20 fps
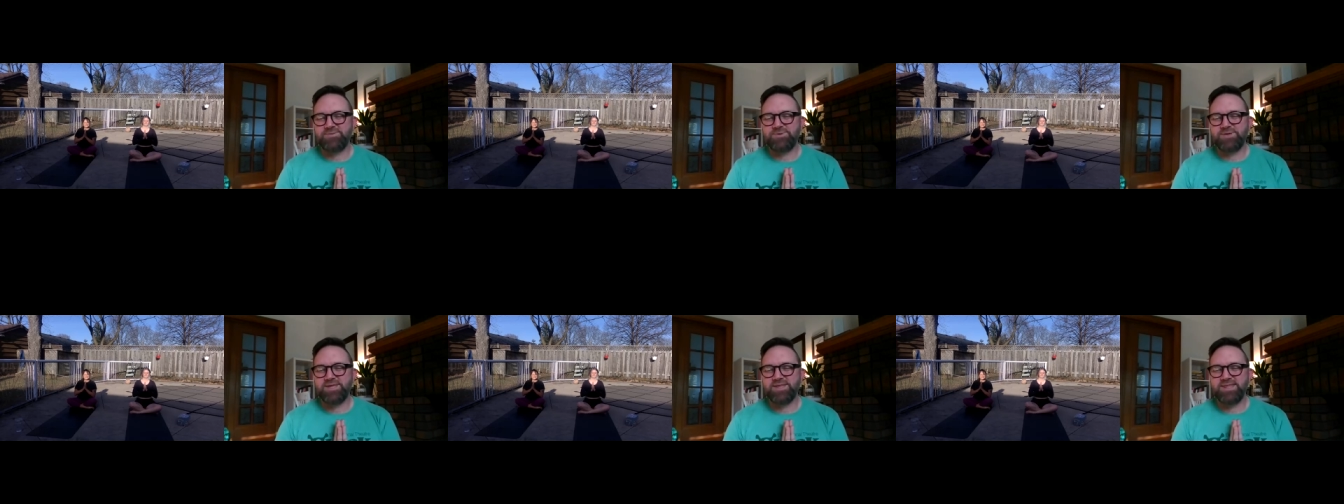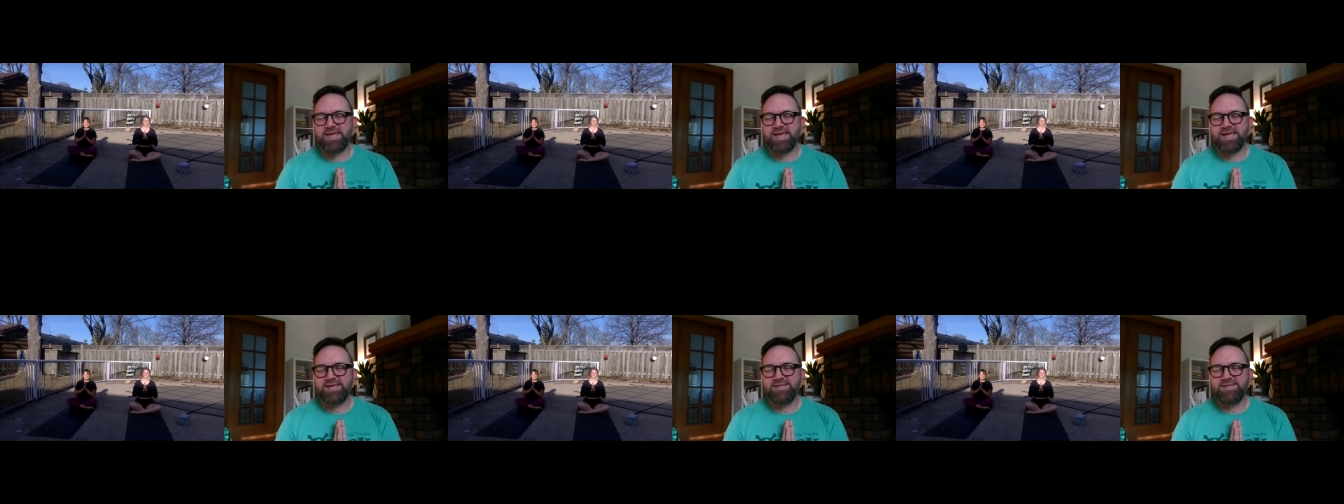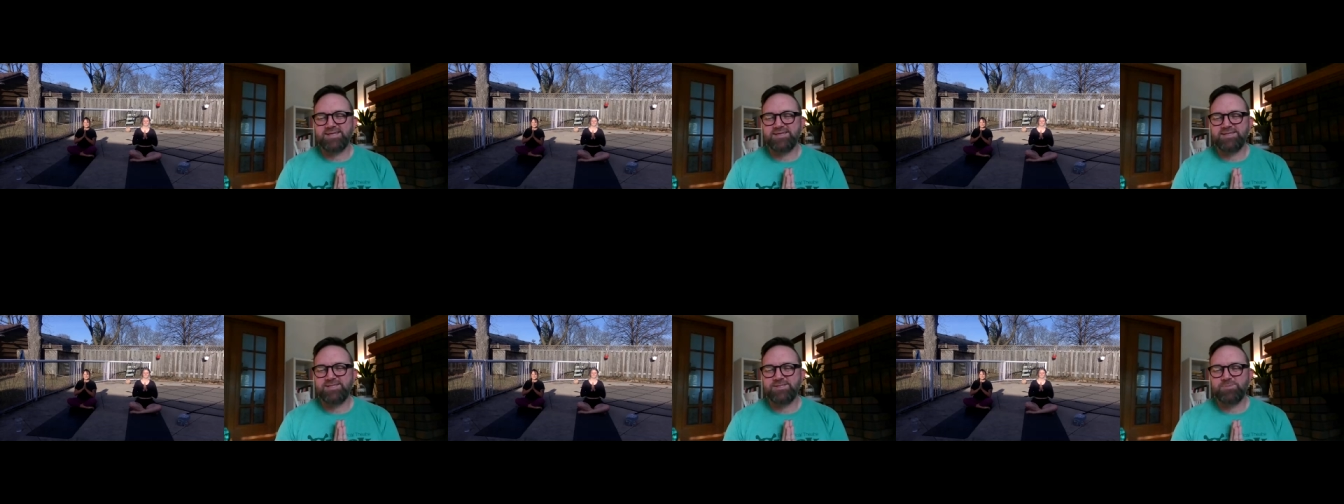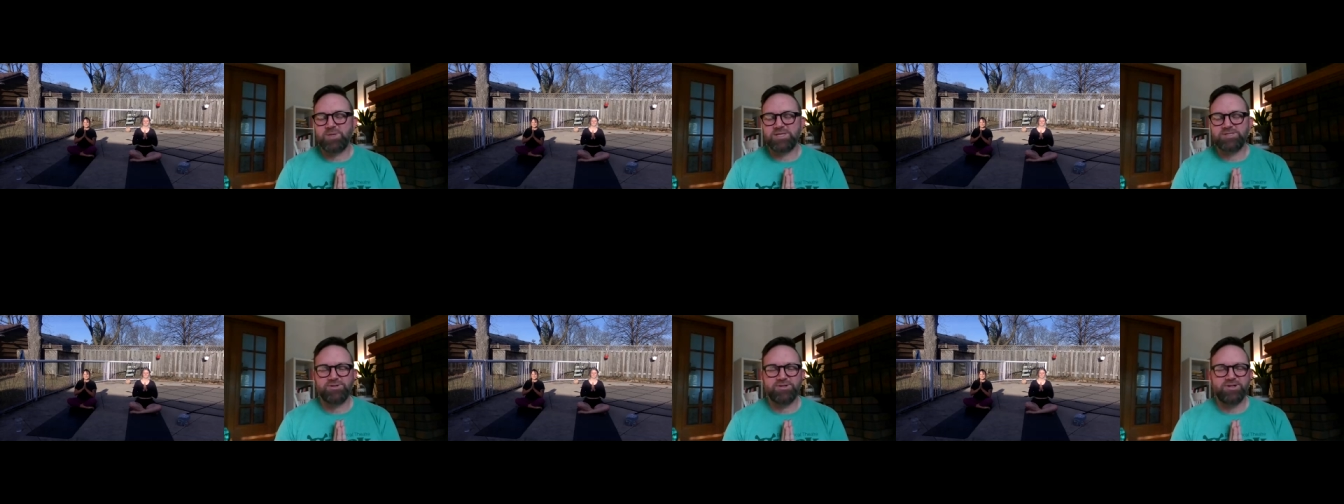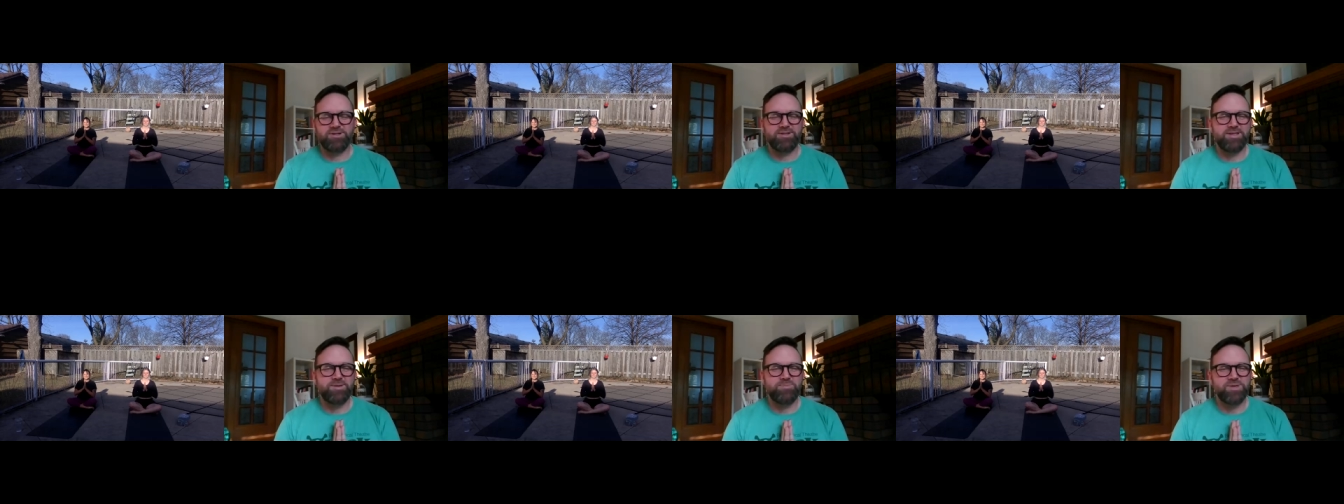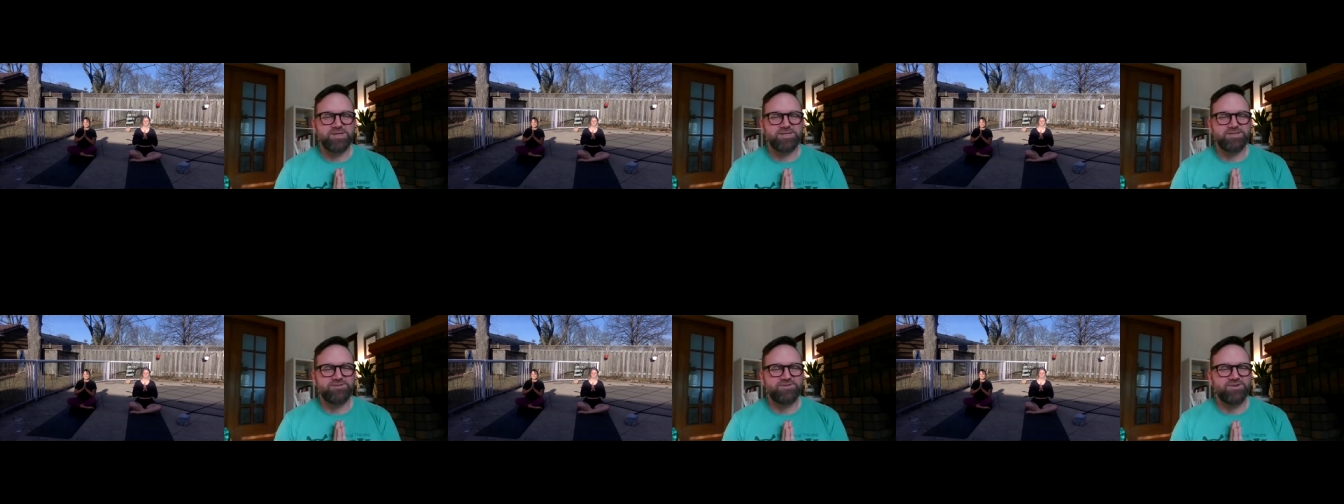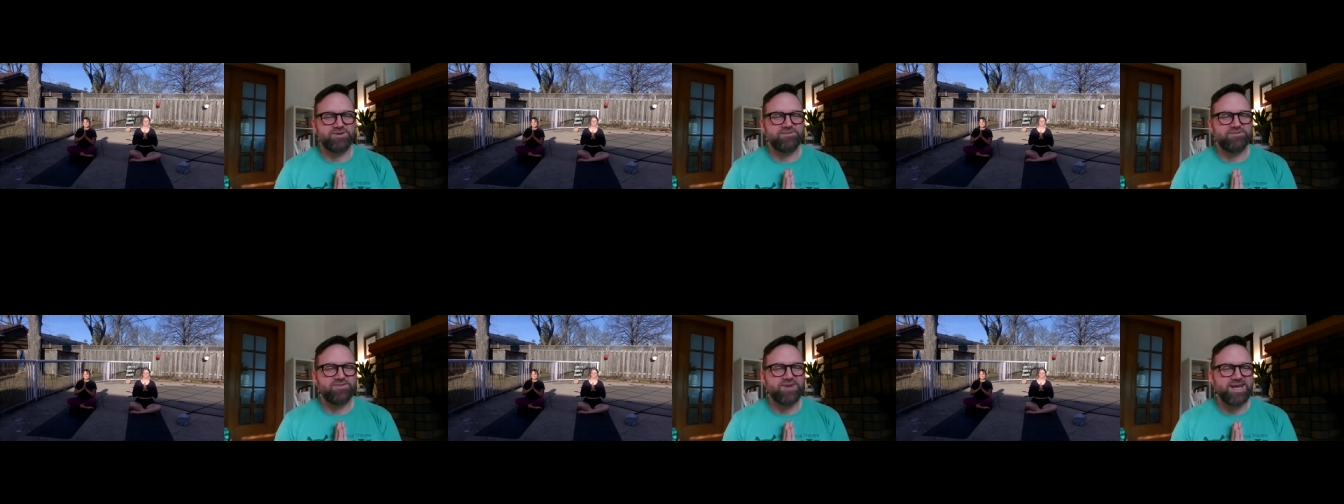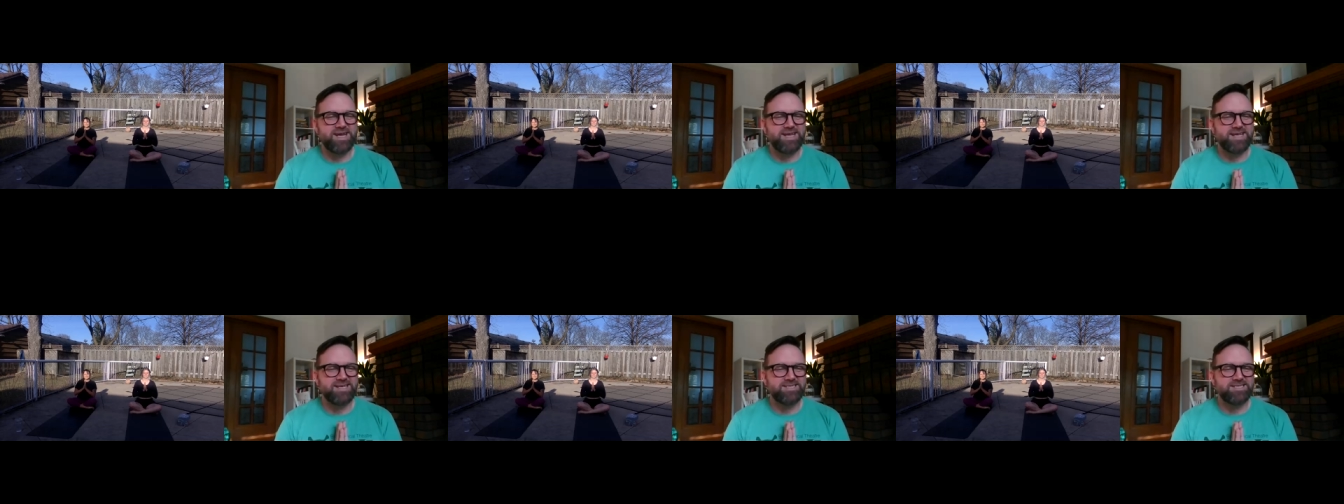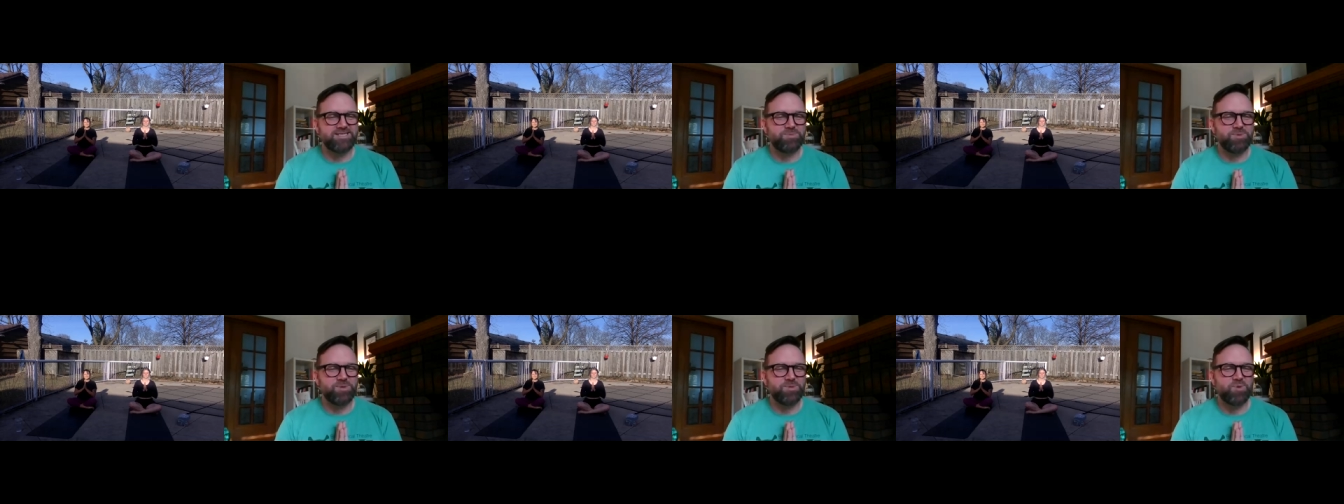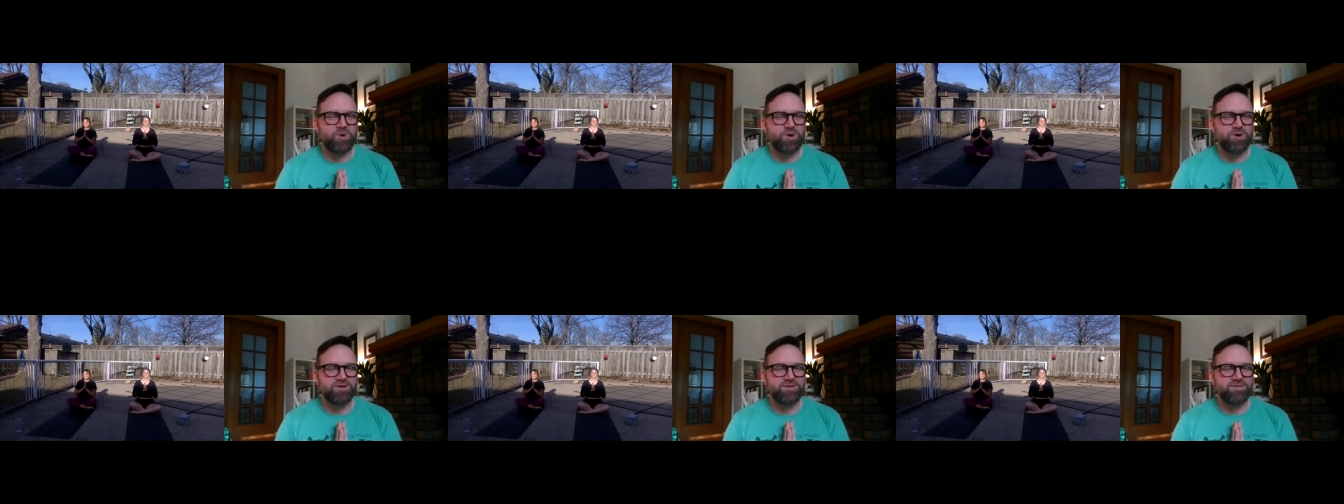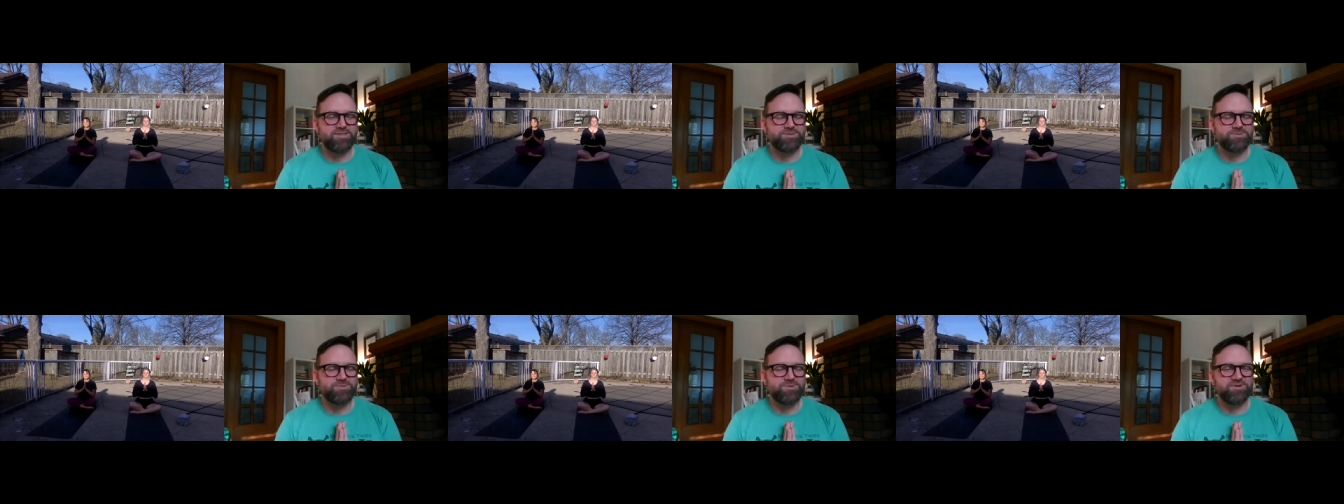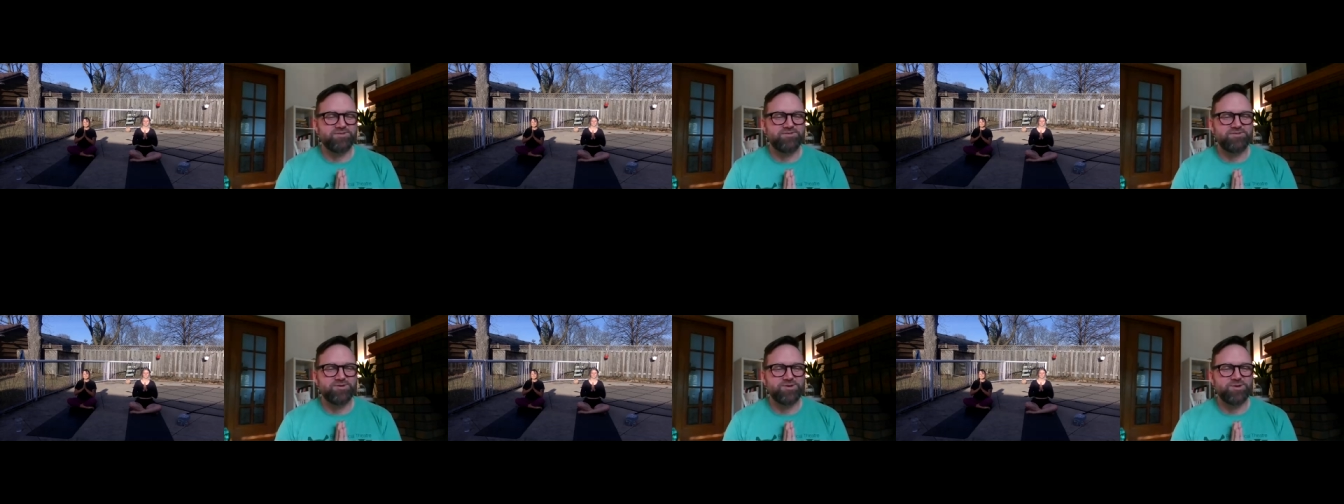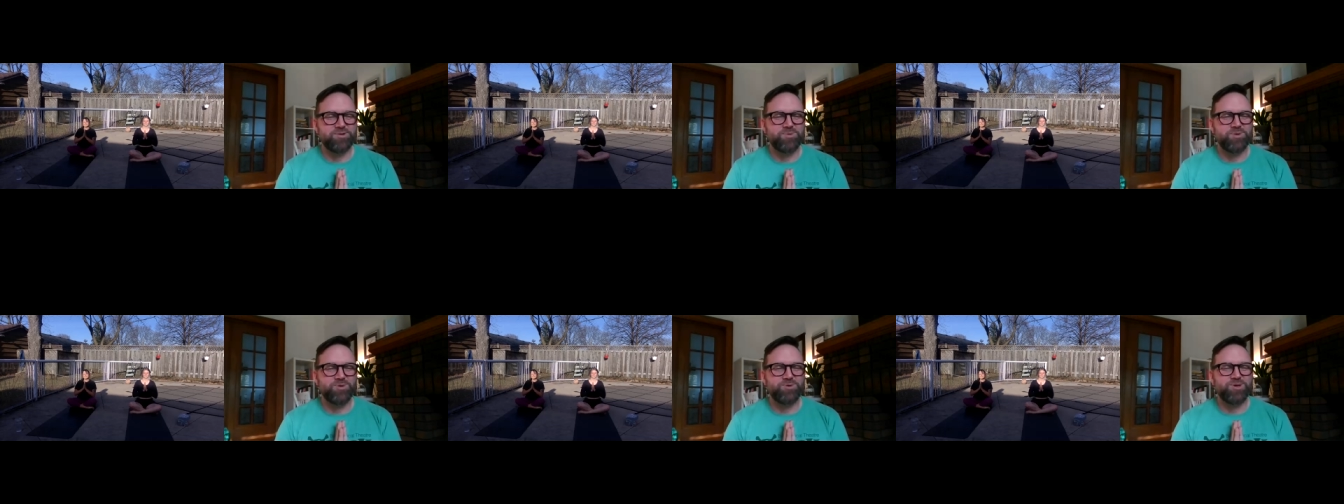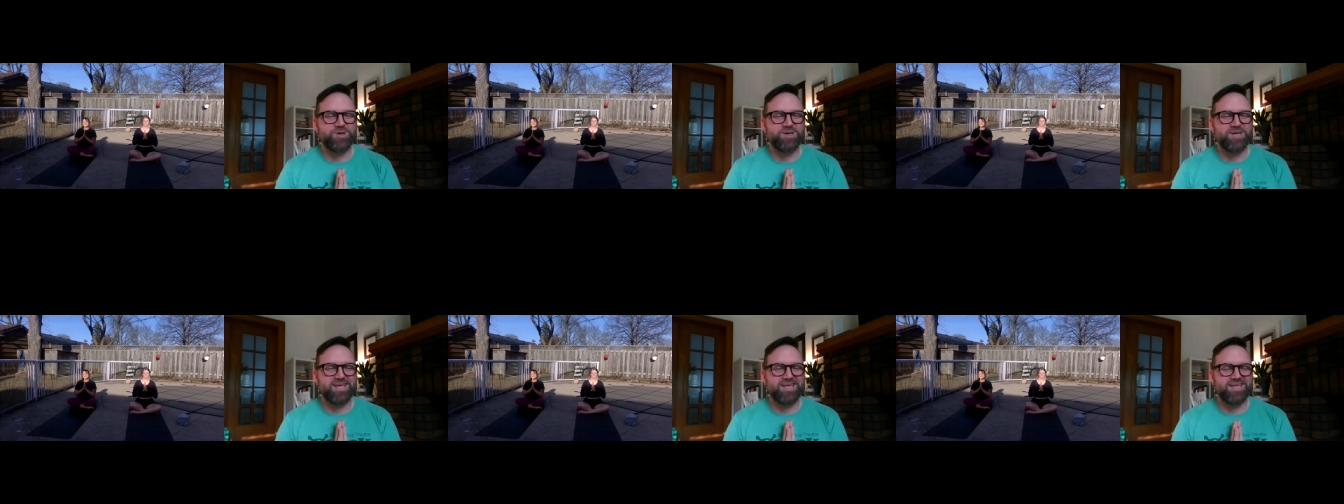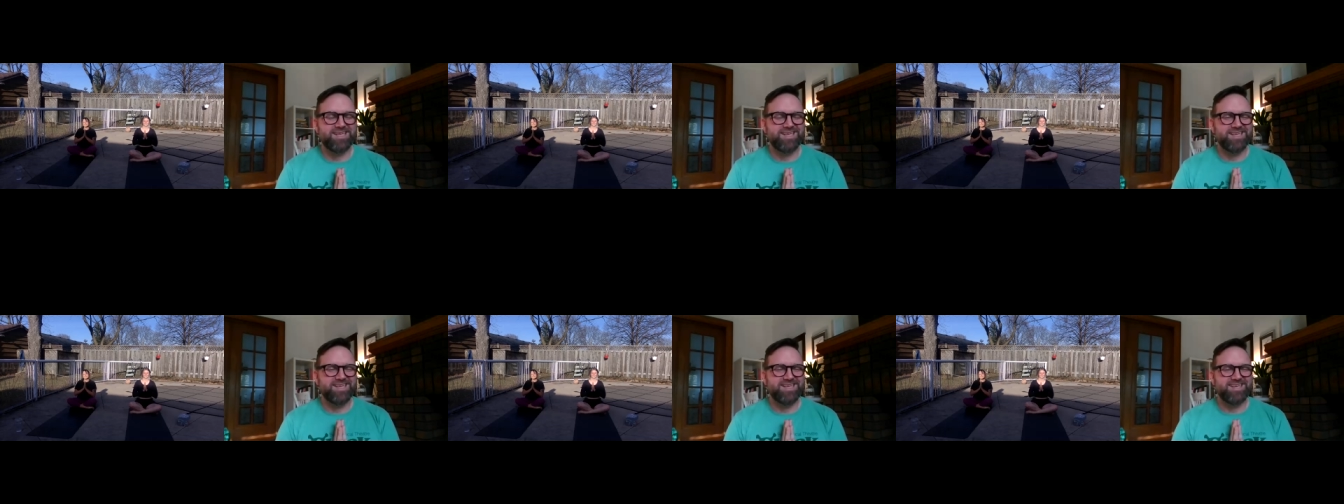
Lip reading: I want to thank Special Olympics for inviting us to be part of this wonderful community.